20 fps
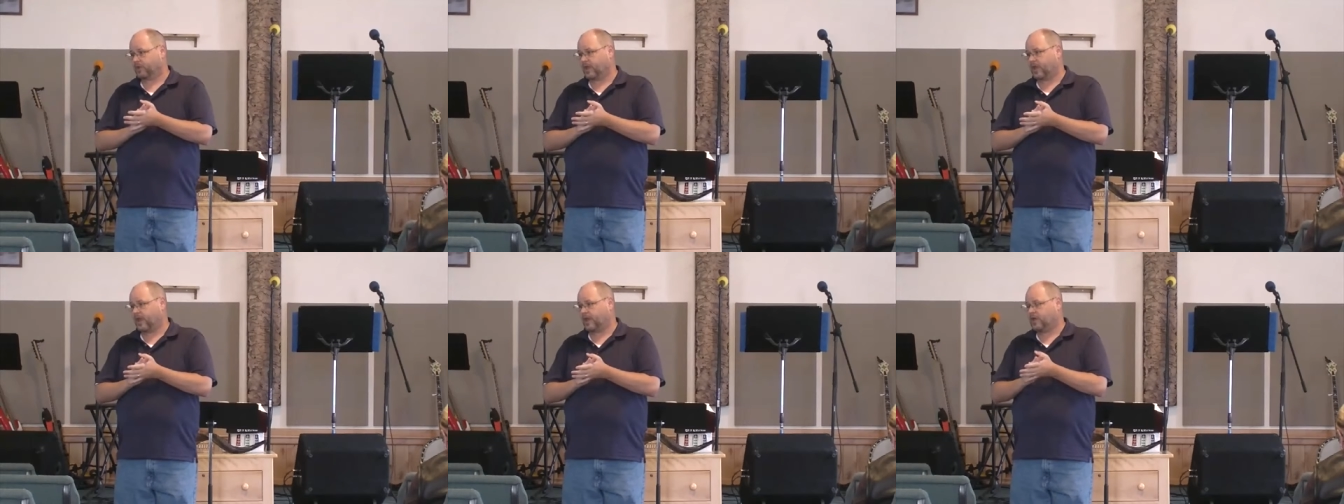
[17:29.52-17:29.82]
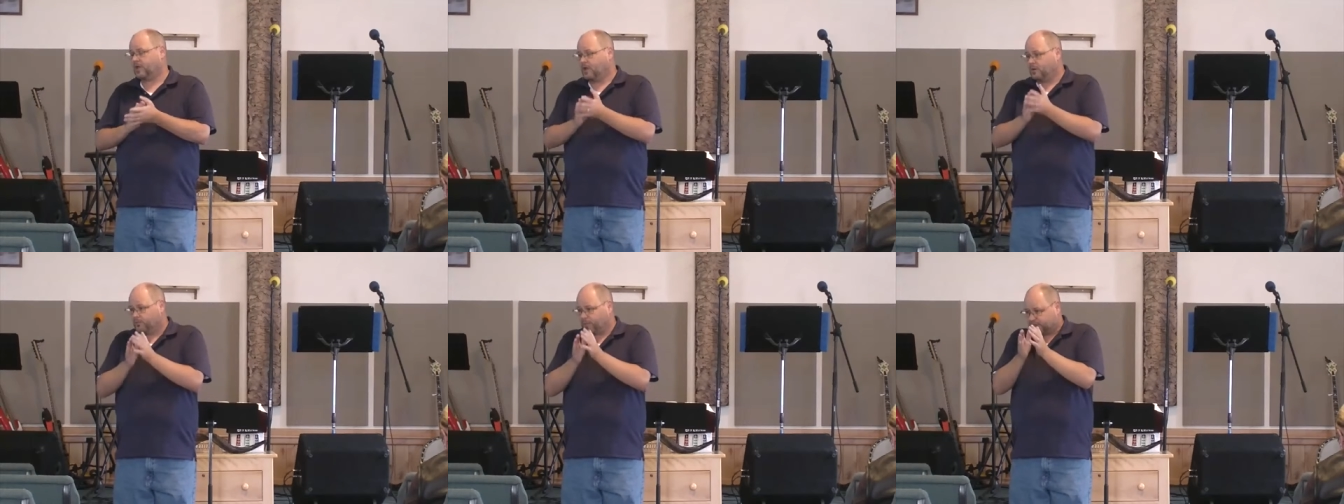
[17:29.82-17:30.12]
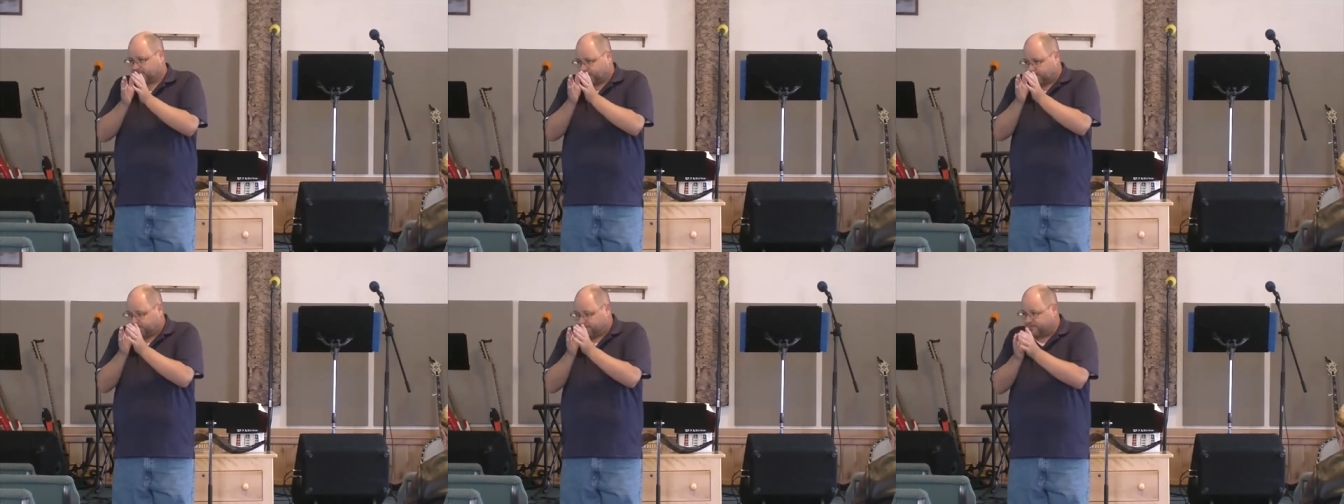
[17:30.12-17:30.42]
Okay?
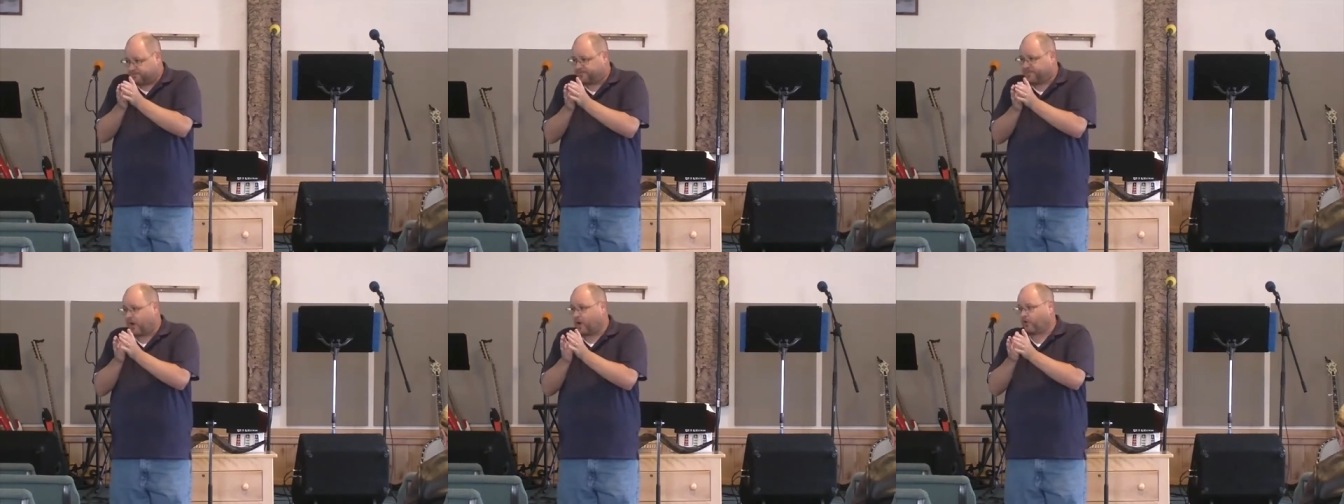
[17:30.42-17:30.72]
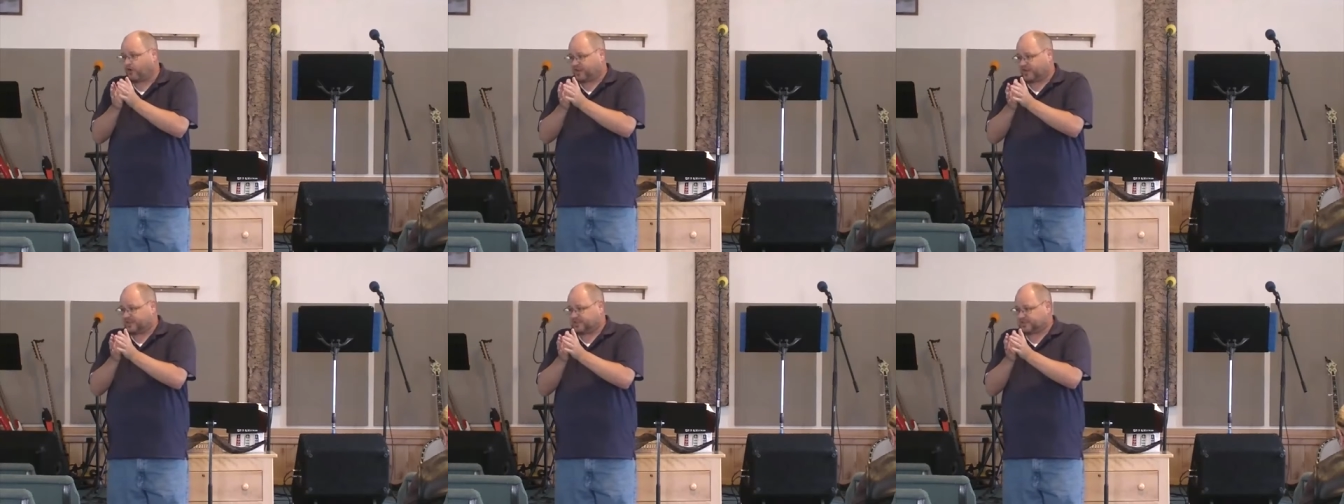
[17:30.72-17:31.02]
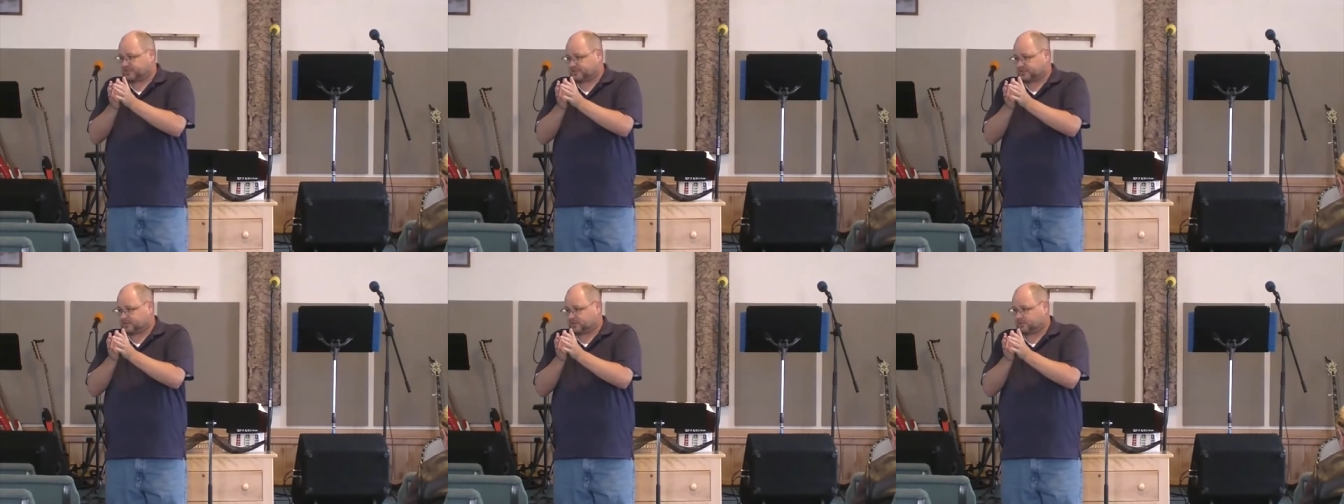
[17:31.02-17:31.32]
But the
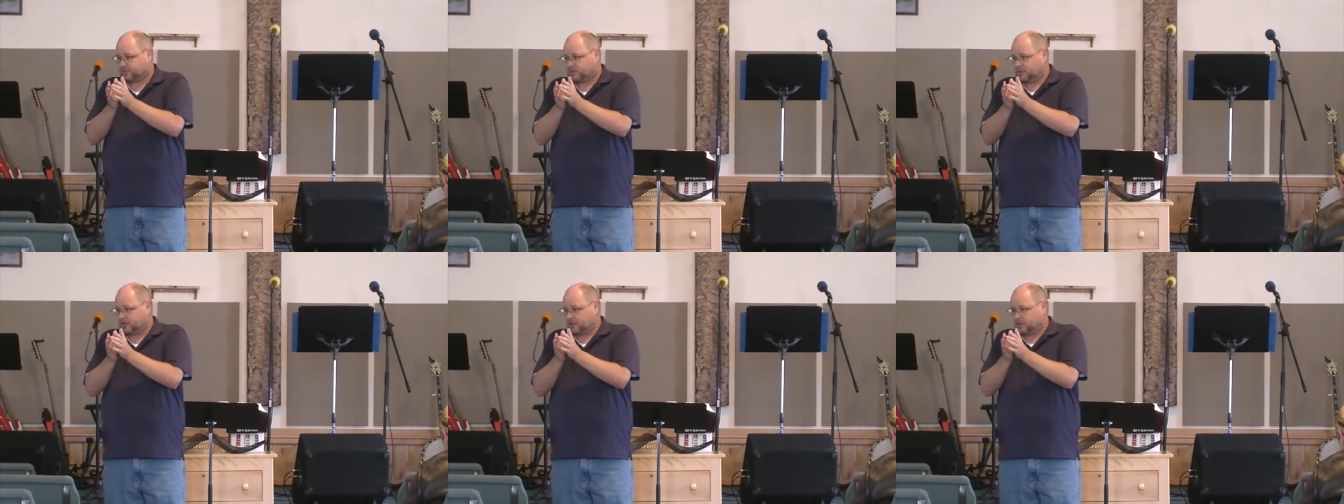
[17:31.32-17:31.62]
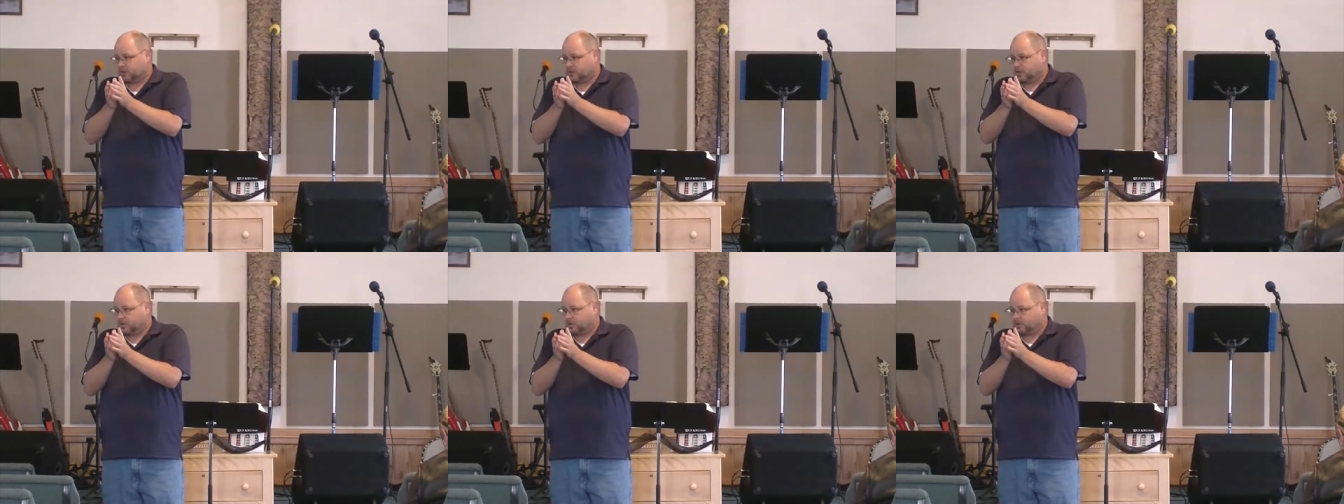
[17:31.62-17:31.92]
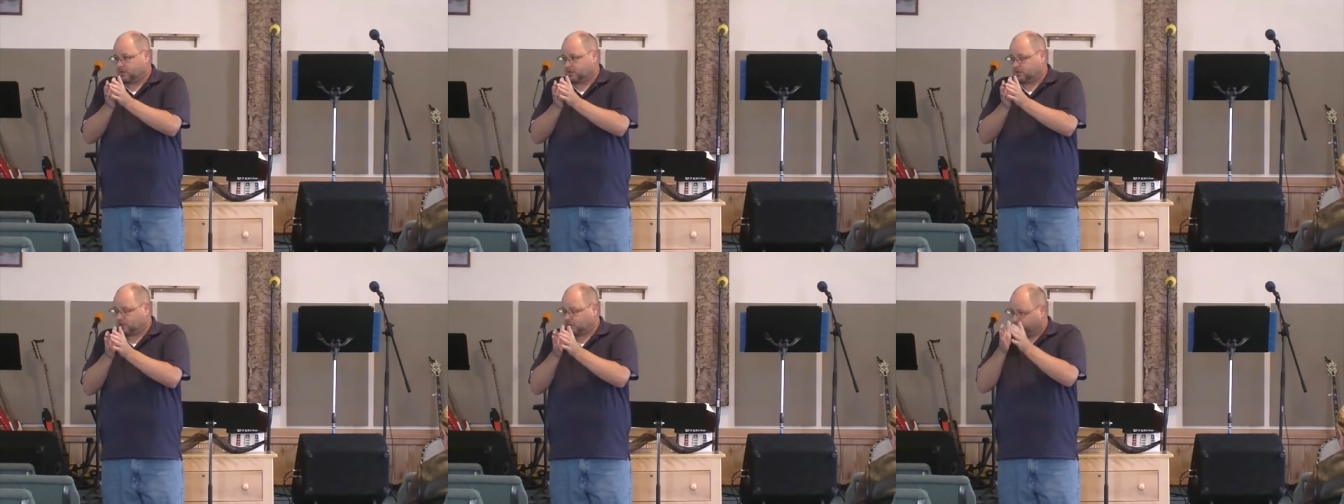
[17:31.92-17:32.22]
focus,
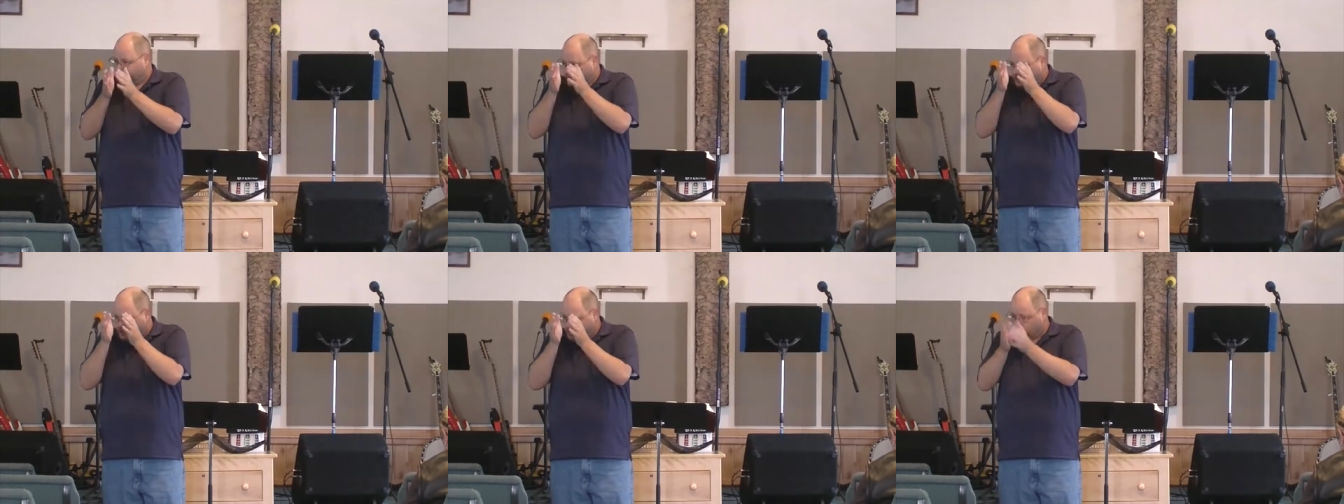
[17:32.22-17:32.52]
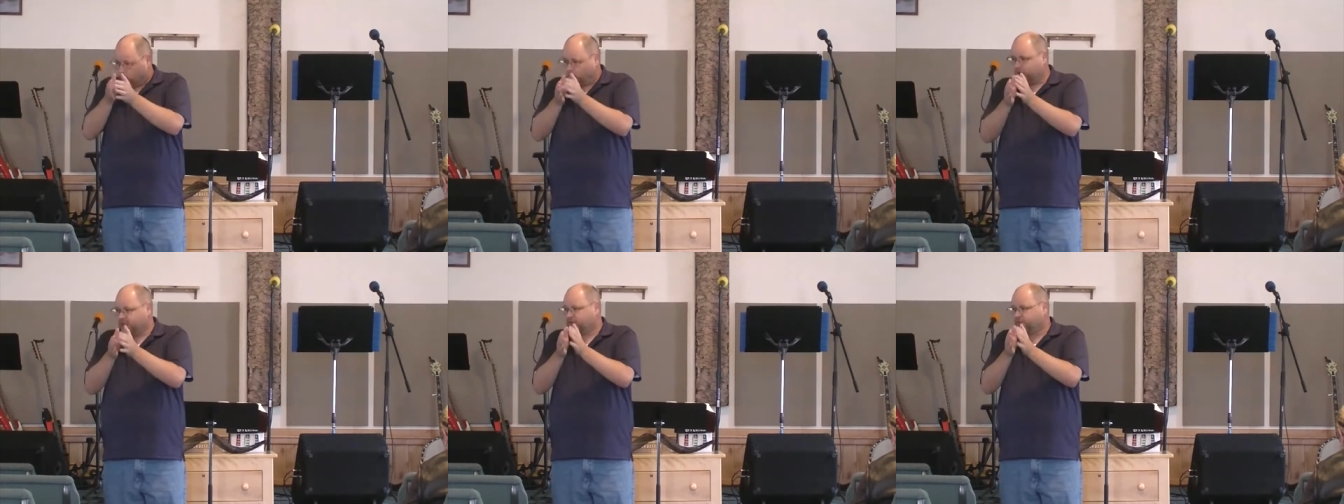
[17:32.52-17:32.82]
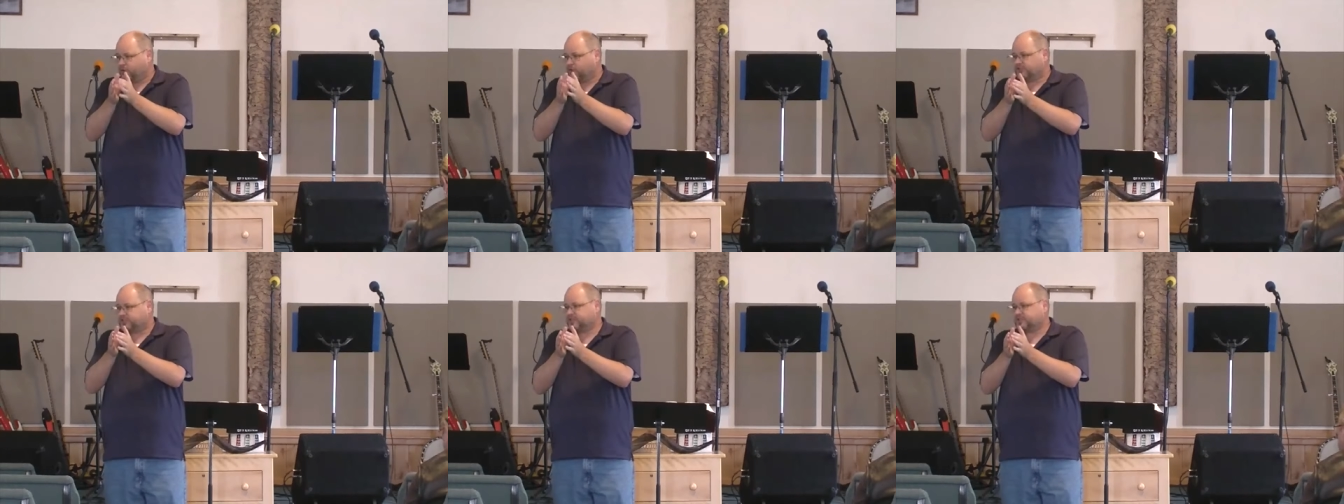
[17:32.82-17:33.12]
the majority
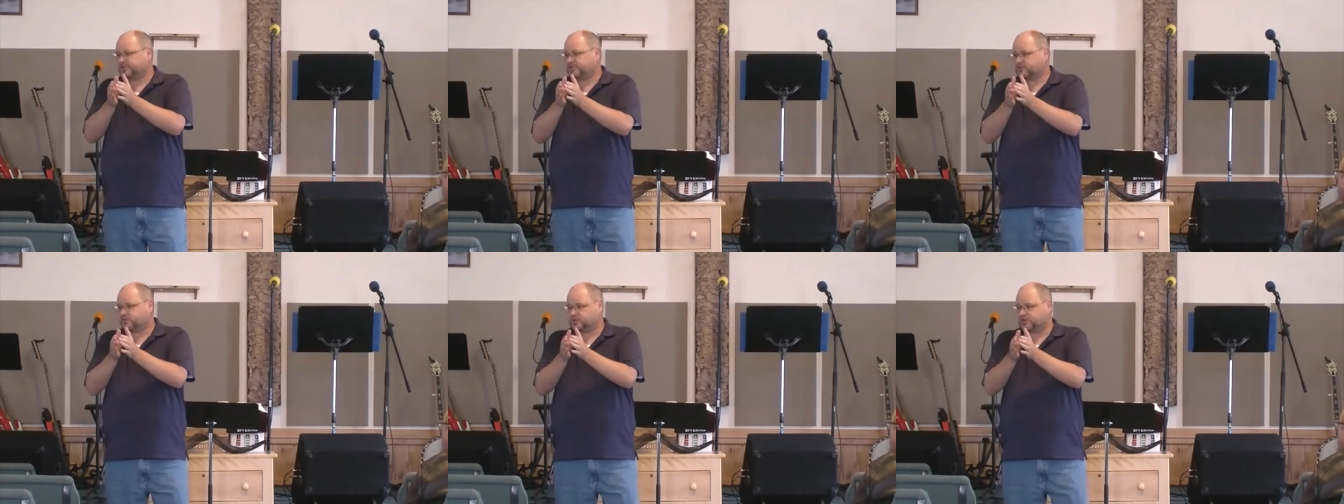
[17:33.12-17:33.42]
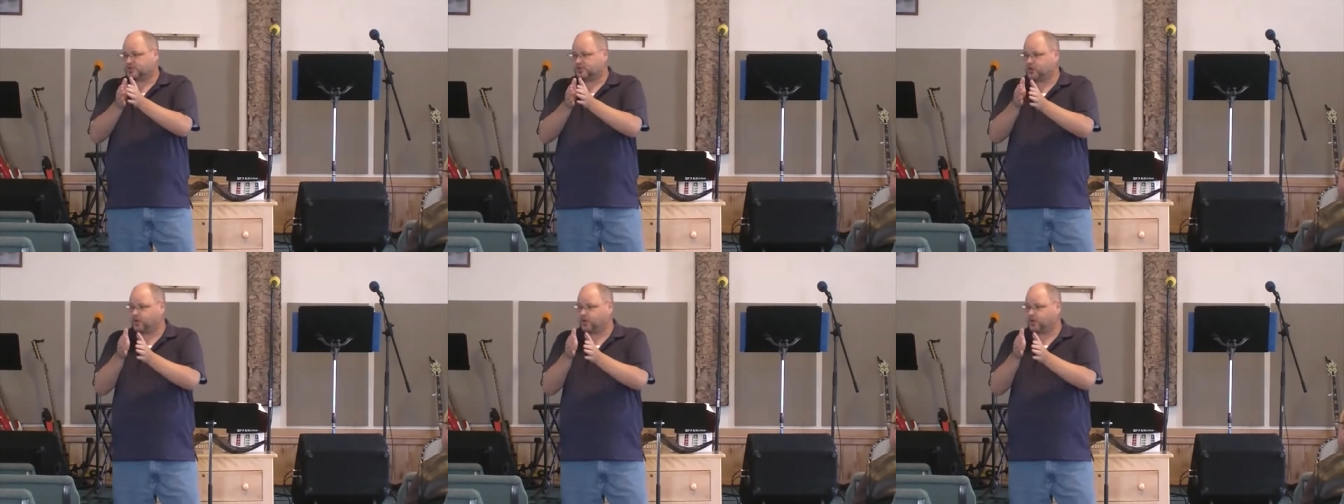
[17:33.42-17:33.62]
of what Jesus was